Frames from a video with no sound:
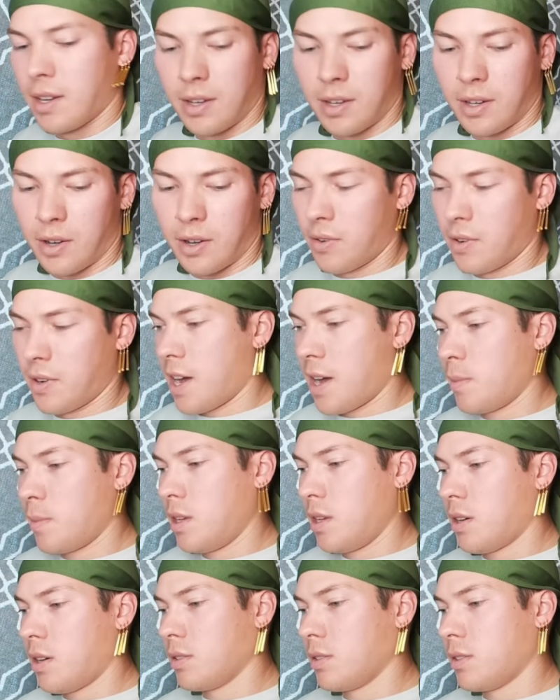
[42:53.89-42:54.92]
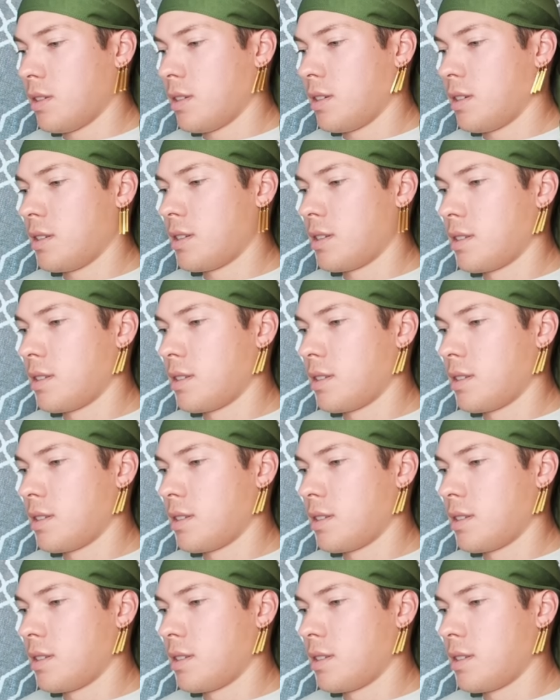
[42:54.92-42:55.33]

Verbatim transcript: Konami alt art.